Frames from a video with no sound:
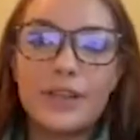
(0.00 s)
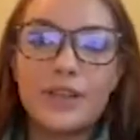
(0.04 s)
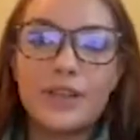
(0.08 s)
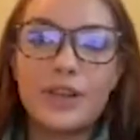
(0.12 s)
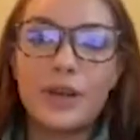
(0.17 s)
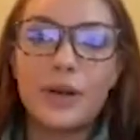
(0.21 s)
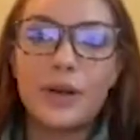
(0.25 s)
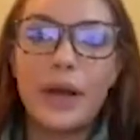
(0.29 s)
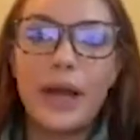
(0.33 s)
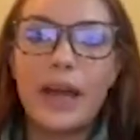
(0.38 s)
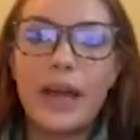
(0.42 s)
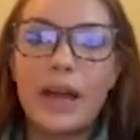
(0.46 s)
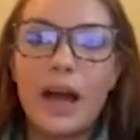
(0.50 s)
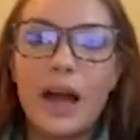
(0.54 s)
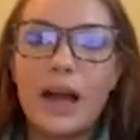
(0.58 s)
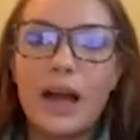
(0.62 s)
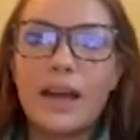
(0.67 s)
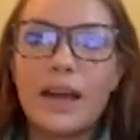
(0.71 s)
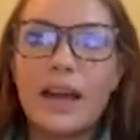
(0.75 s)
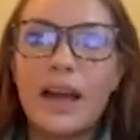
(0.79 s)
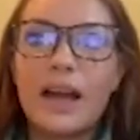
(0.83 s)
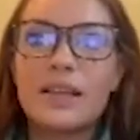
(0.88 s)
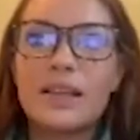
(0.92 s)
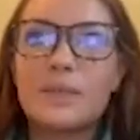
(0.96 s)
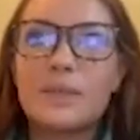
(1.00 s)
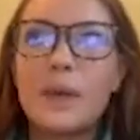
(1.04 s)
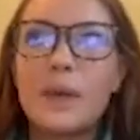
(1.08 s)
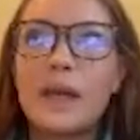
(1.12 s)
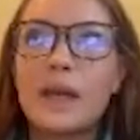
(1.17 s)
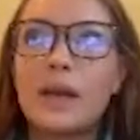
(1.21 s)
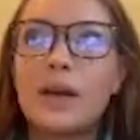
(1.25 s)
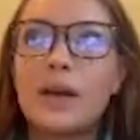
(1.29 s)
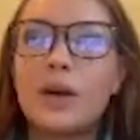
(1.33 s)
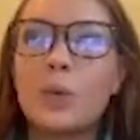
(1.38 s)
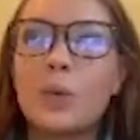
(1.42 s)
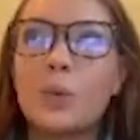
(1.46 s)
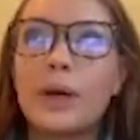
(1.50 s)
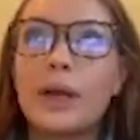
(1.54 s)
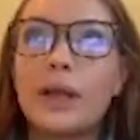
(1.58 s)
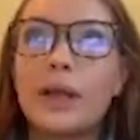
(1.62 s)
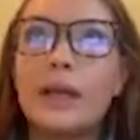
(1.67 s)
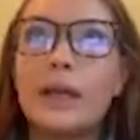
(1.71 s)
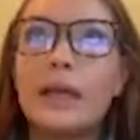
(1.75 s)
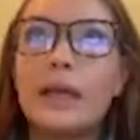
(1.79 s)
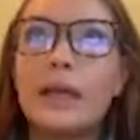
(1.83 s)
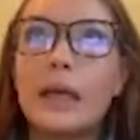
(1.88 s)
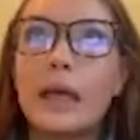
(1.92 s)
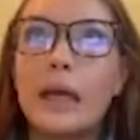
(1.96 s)
that's true. AI has
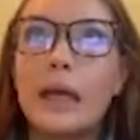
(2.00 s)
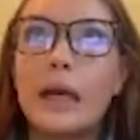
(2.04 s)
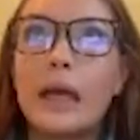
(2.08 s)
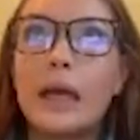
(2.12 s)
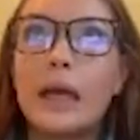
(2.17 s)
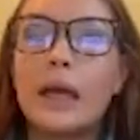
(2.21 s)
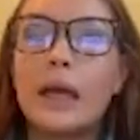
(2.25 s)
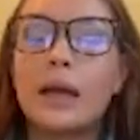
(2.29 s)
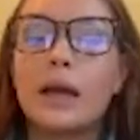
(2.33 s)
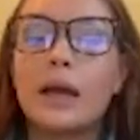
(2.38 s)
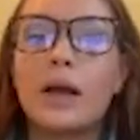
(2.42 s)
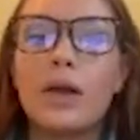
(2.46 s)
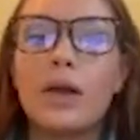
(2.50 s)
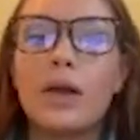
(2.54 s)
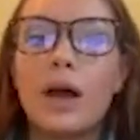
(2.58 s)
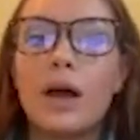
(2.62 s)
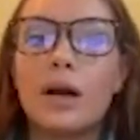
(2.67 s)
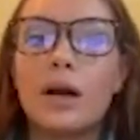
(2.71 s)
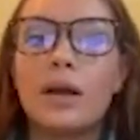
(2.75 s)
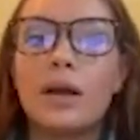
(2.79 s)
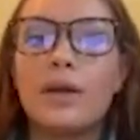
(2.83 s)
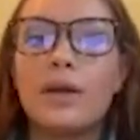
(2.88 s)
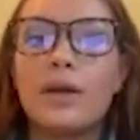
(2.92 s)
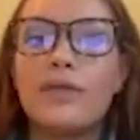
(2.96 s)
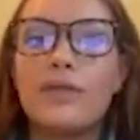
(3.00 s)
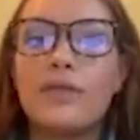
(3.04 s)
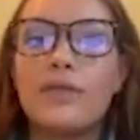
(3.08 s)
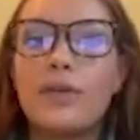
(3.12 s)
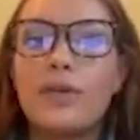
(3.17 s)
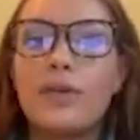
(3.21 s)
really getting a lot of